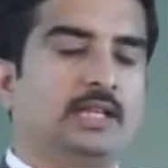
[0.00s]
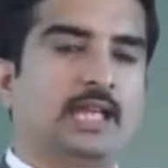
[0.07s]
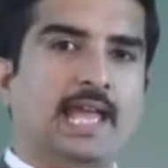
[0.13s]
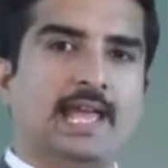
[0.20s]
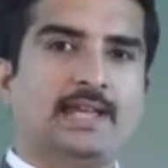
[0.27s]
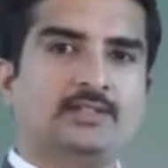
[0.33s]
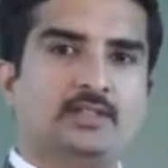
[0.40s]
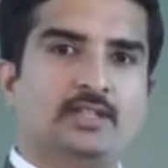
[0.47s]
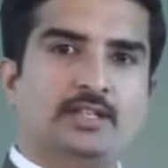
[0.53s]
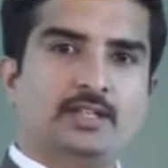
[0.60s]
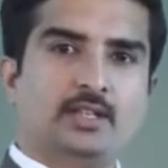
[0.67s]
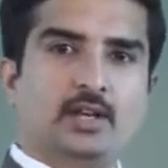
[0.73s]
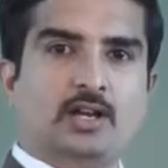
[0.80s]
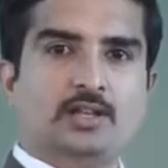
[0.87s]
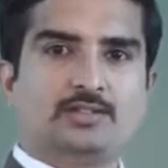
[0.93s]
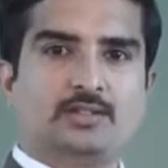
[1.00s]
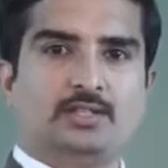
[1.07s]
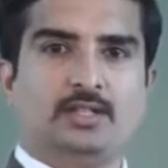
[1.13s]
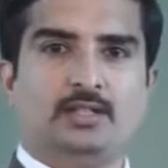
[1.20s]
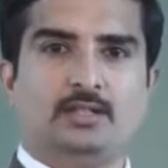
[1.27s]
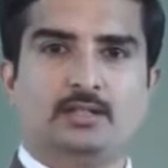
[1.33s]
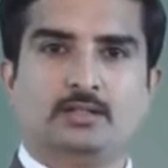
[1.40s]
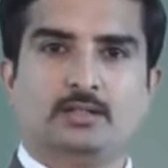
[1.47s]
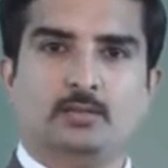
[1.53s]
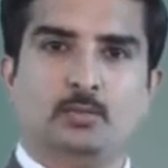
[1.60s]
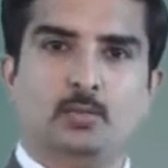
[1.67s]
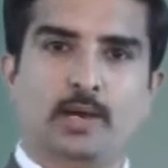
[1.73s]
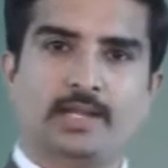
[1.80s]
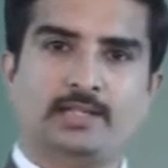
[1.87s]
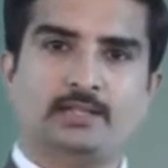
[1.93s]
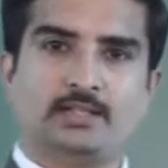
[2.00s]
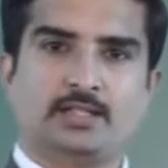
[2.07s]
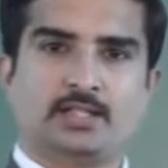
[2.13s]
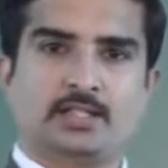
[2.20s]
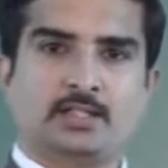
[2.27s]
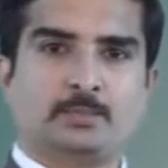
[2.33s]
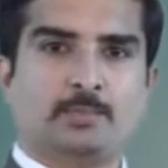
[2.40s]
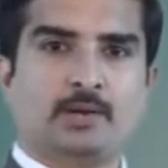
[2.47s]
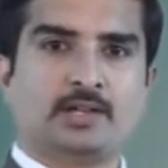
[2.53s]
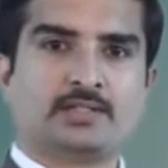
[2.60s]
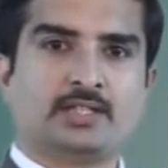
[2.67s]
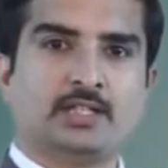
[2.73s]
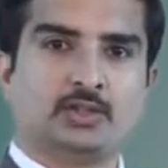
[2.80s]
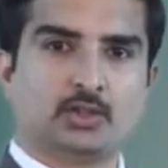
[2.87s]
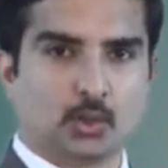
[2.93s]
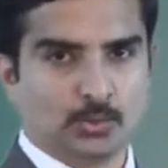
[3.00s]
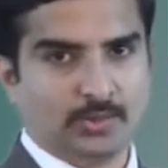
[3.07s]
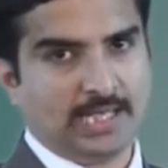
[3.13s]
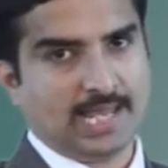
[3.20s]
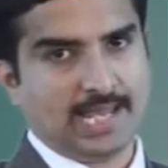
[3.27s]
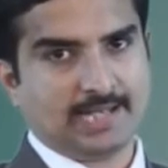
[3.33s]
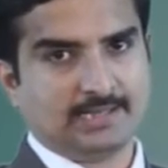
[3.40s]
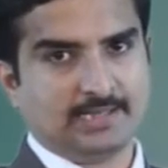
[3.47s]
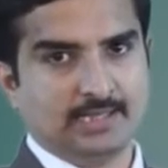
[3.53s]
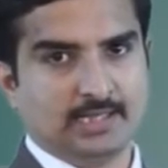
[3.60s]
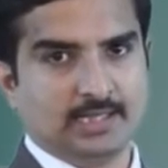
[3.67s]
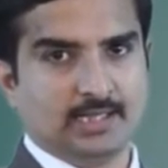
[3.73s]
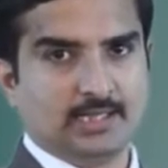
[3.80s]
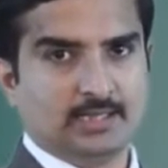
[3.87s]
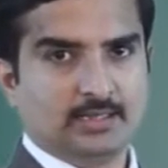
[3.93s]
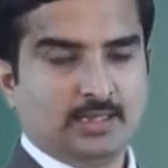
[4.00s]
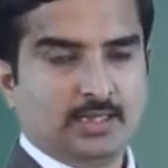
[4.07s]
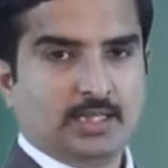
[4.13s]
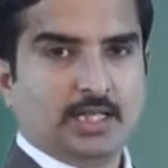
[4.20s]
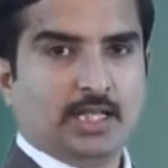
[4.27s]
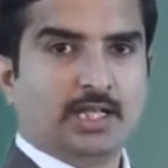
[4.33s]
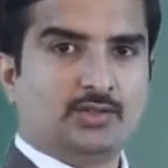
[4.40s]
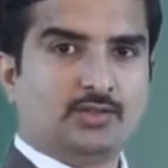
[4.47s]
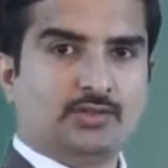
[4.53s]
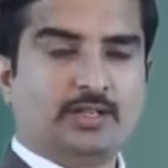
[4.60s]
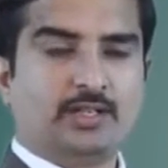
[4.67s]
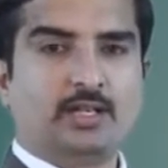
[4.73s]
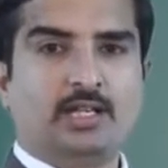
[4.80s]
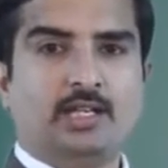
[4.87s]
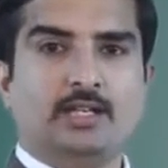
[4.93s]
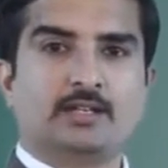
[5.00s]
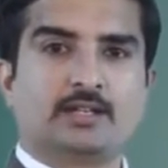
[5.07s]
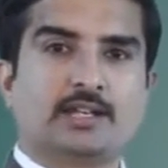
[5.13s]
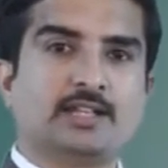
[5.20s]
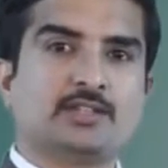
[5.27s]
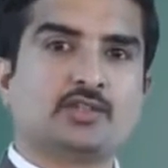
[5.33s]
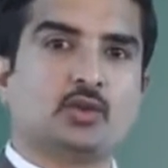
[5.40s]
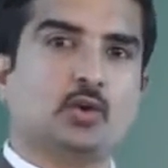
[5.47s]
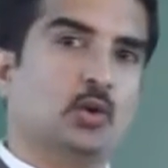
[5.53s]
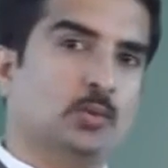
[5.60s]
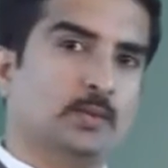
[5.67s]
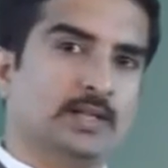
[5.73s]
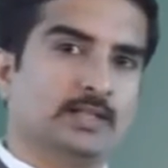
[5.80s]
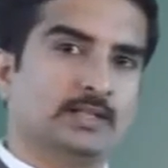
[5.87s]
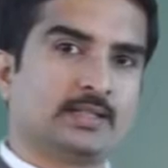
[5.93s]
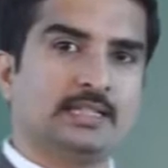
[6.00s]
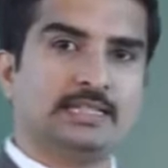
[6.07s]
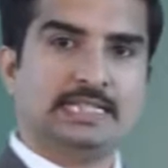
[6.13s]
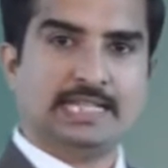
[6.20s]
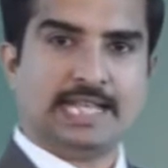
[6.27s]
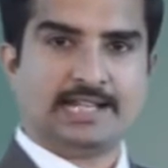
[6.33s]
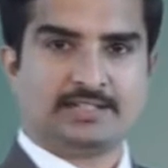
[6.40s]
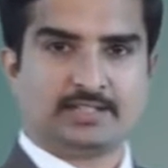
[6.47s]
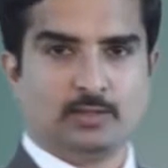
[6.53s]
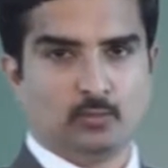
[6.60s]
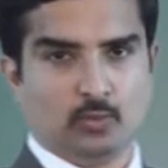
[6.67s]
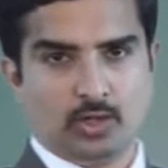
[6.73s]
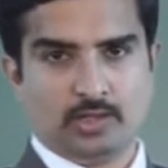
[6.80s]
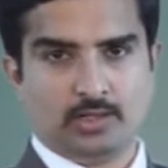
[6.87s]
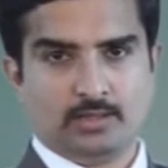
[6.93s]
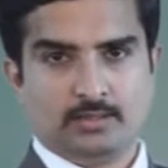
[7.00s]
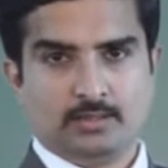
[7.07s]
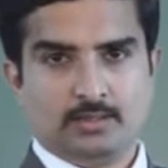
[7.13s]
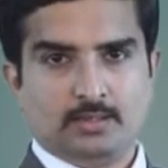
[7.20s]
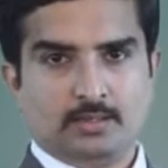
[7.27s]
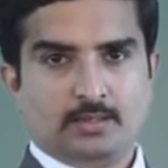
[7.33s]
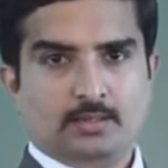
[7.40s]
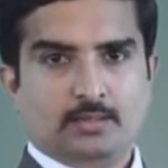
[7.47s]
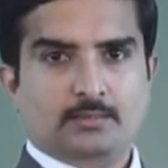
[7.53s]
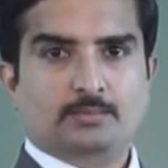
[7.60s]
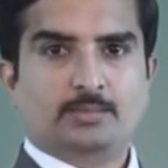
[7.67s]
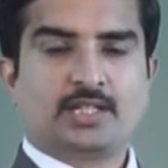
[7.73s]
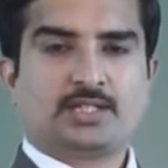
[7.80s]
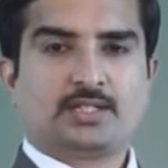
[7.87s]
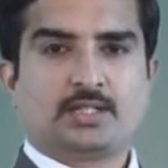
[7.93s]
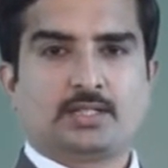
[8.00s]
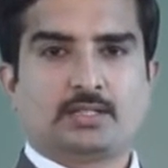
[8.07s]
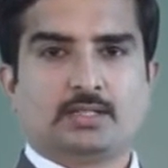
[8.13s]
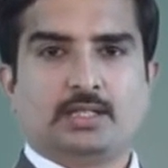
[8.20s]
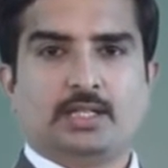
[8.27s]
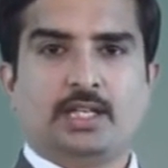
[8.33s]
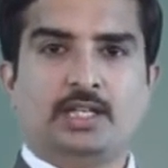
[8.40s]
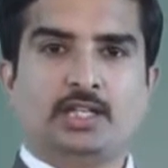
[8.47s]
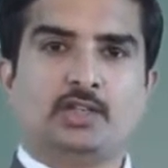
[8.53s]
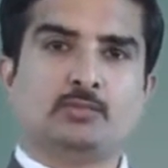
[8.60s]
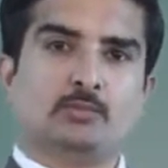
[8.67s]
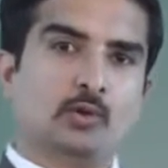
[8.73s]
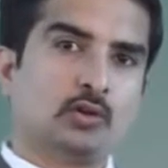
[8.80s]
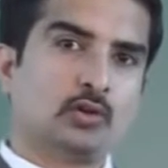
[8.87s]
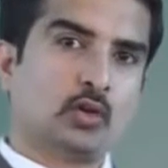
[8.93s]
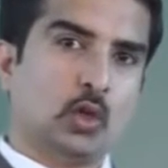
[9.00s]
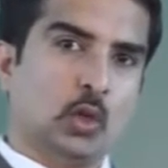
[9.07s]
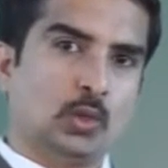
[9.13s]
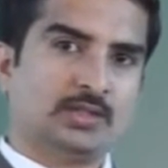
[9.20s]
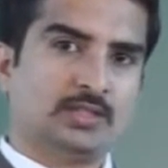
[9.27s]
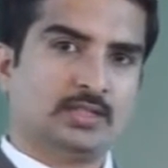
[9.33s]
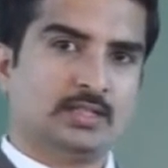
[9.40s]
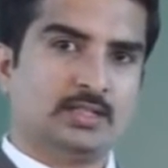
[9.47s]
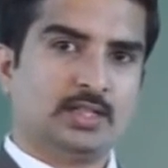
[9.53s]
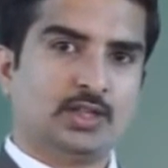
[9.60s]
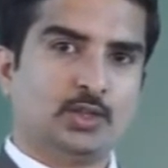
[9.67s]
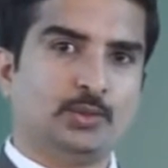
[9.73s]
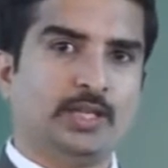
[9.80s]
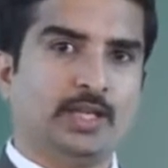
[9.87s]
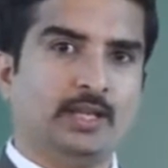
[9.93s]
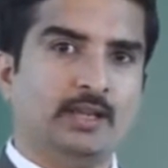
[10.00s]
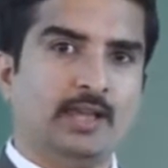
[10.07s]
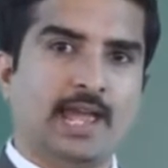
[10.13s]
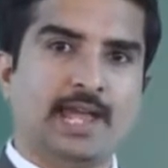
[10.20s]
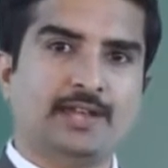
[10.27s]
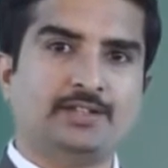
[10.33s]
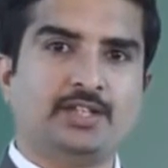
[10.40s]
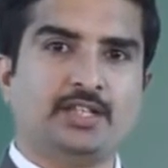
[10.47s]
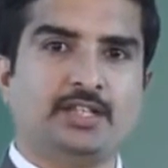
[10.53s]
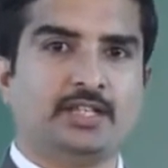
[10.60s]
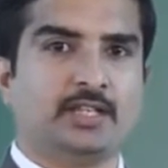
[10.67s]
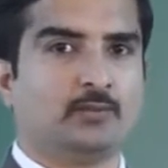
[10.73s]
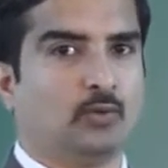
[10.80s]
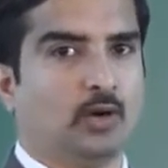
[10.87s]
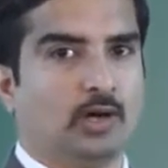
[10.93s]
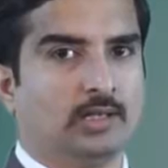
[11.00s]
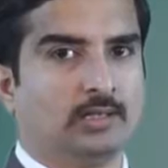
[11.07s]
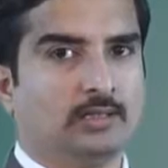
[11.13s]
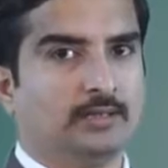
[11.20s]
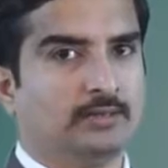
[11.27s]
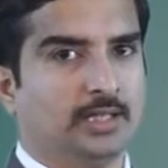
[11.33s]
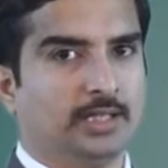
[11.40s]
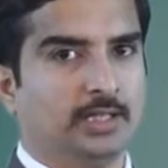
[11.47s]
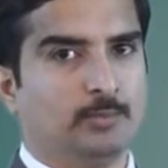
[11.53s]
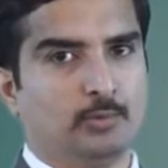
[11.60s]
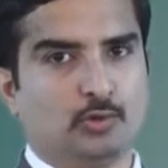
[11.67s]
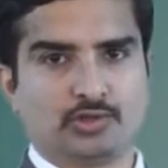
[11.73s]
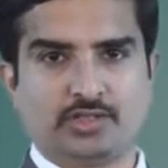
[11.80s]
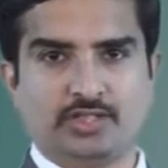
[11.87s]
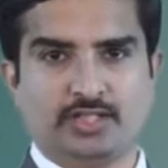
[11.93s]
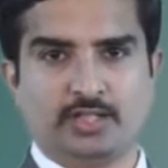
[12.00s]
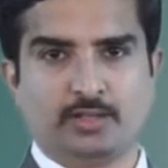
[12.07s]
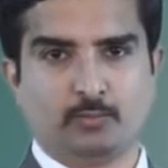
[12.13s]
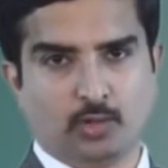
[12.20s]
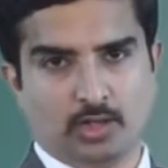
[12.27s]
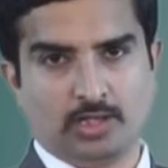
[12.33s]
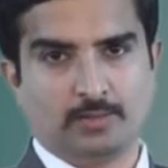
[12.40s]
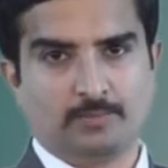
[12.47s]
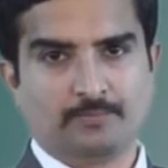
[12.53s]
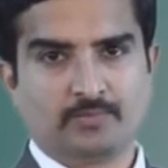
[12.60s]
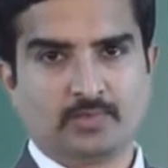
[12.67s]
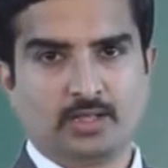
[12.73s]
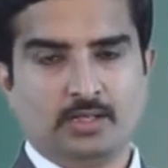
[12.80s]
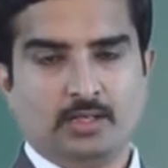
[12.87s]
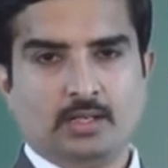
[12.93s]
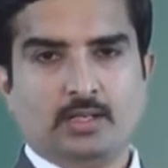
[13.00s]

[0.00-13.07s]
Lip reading: The axillary artery, while it is passing through the axilla, it generally runs over the lateral wall, but it is more closer to the anterior wall than the posterior wall.